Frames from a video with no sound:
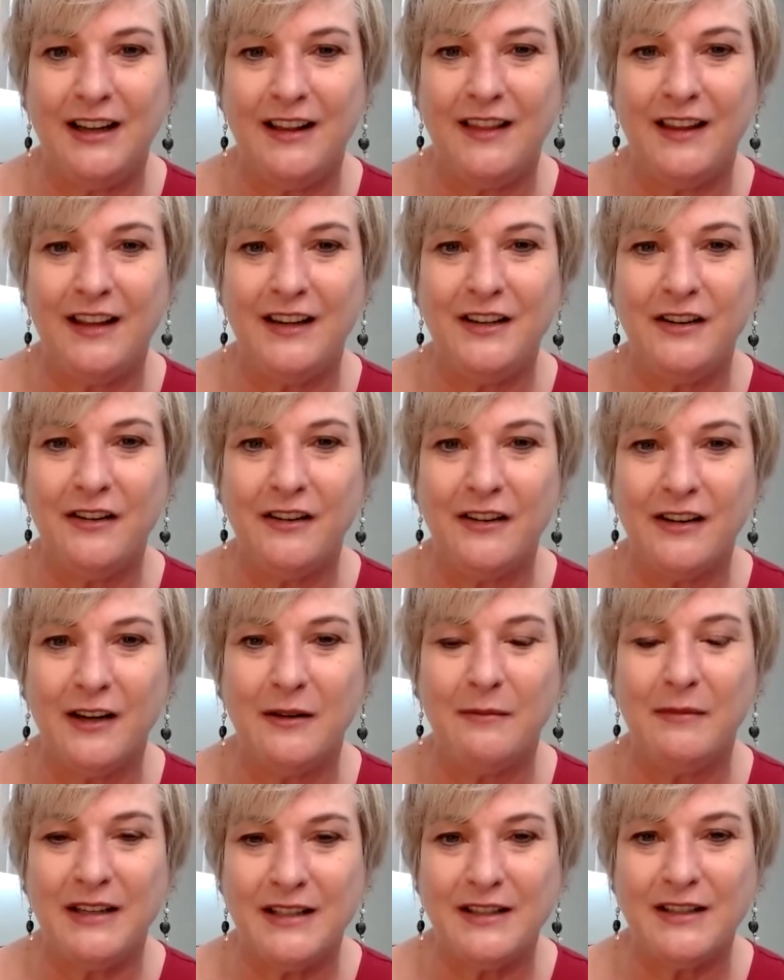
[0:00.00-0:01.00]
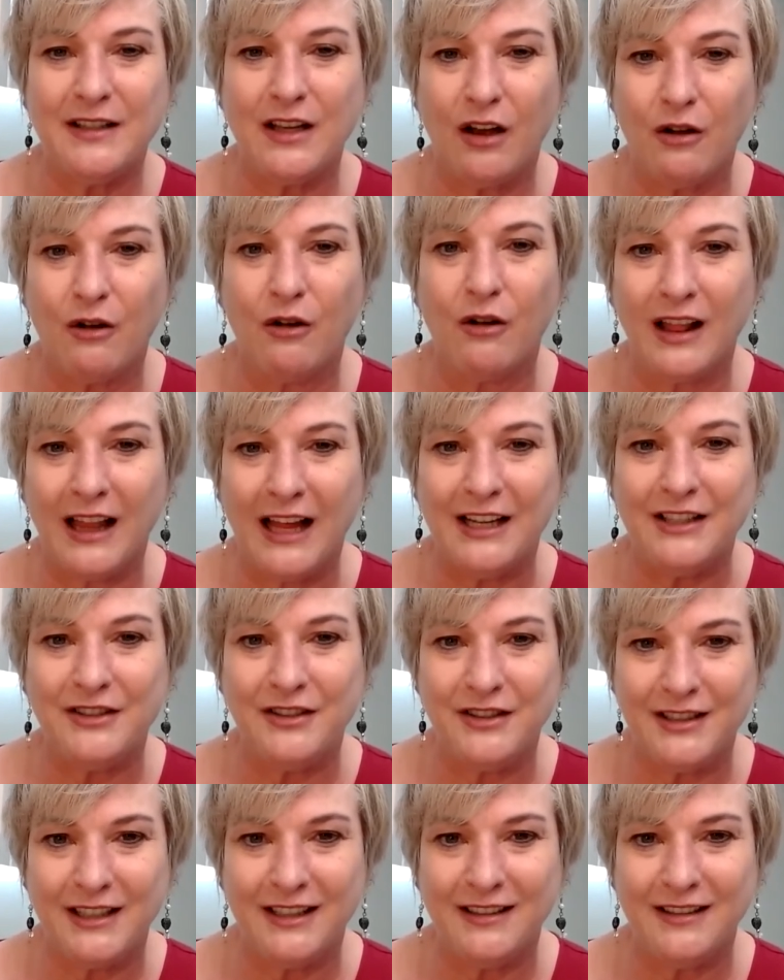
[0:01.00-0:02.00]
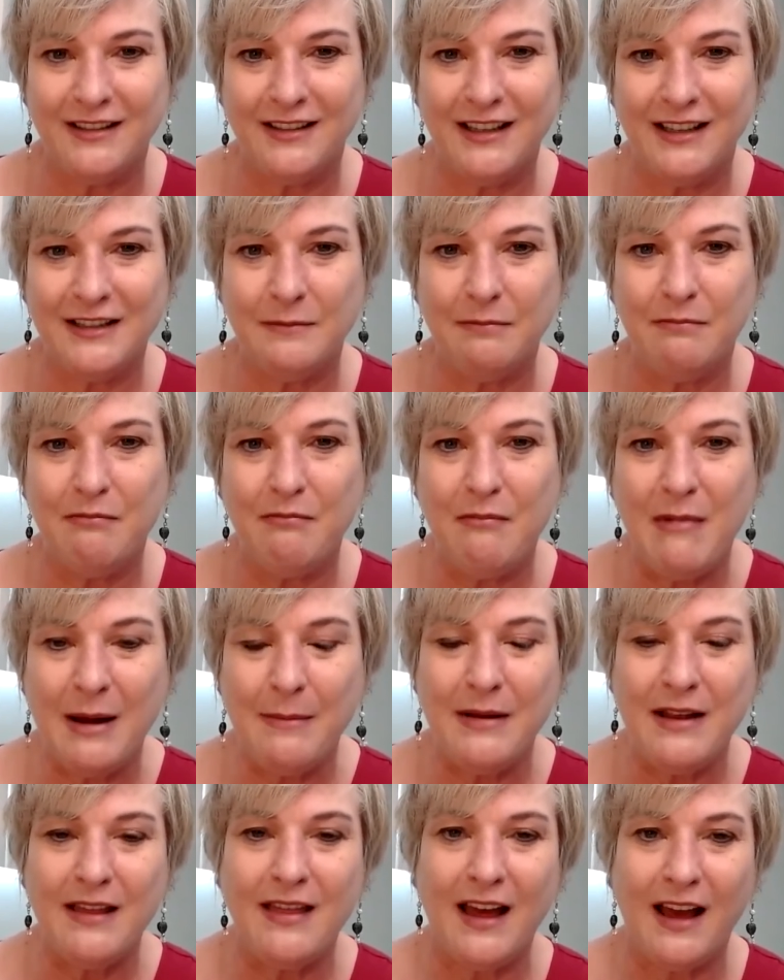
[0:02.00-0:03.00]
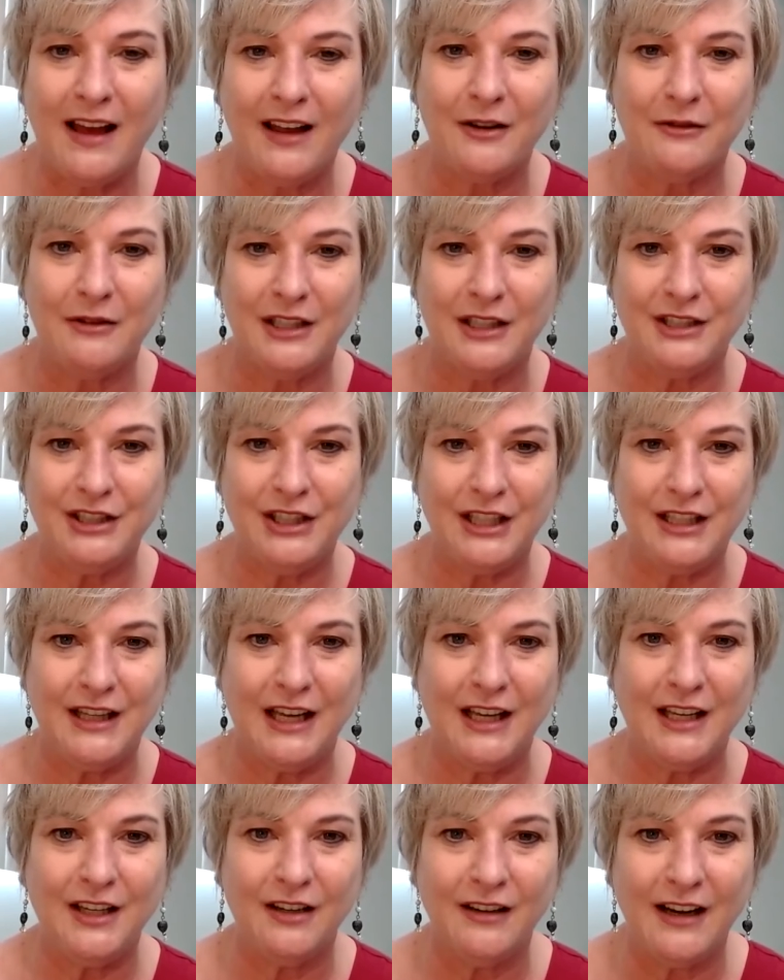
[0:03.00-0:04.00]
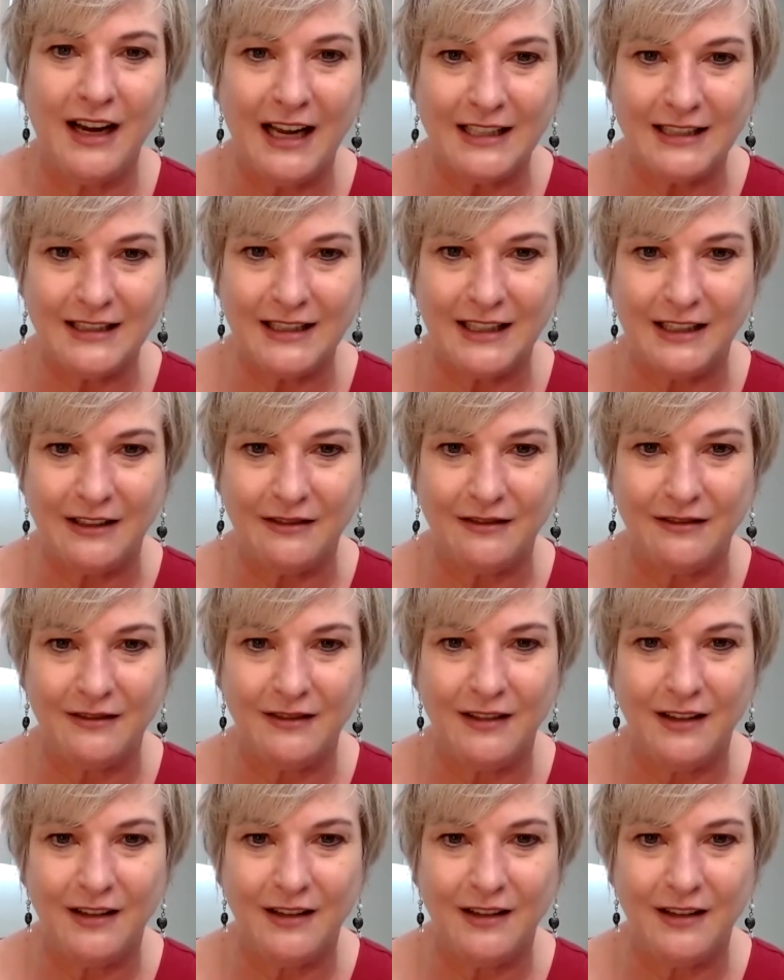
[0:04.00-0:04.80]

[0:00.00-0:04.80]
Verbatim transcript: then you're going to be so glad you did, because maybe that question that you're asking